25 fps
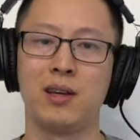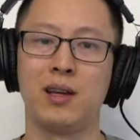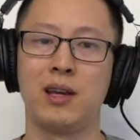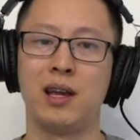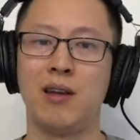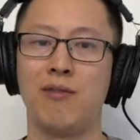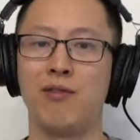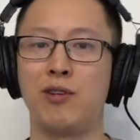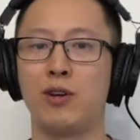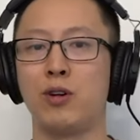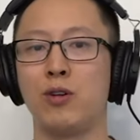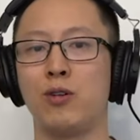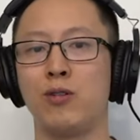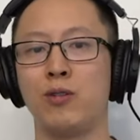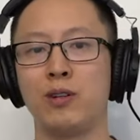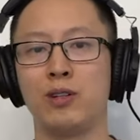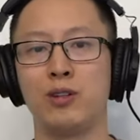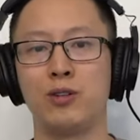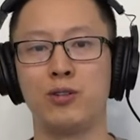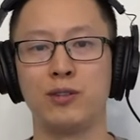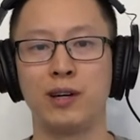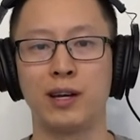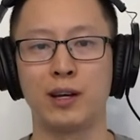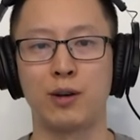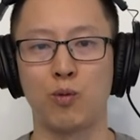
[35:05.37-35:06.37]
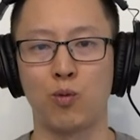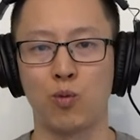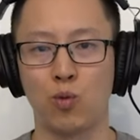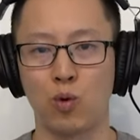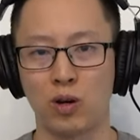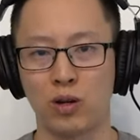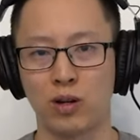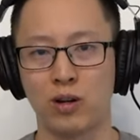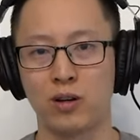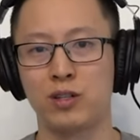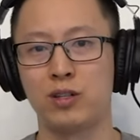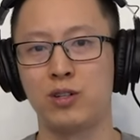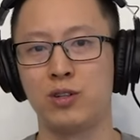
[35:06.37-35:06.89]
if you can only do like
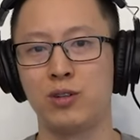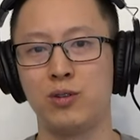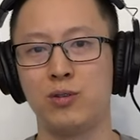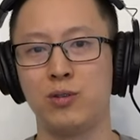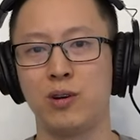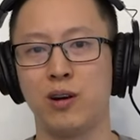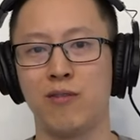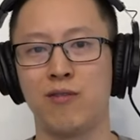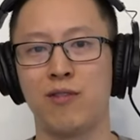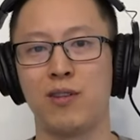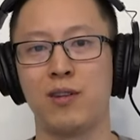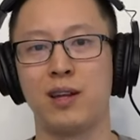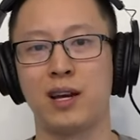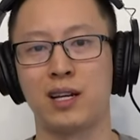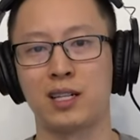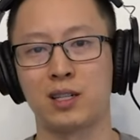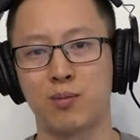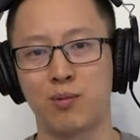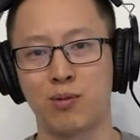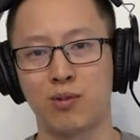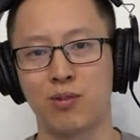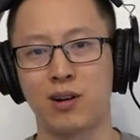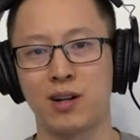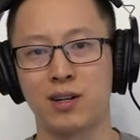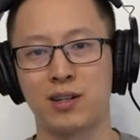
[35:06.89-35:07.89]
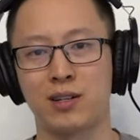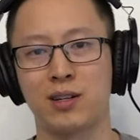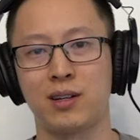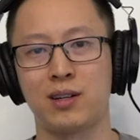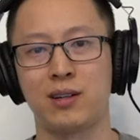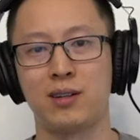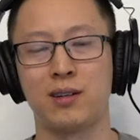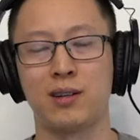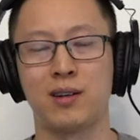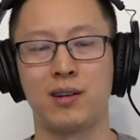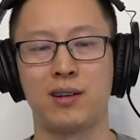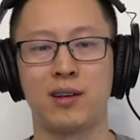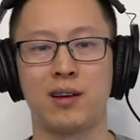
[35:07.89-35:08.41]
one or two of the next
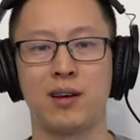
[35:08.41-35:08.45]
progression,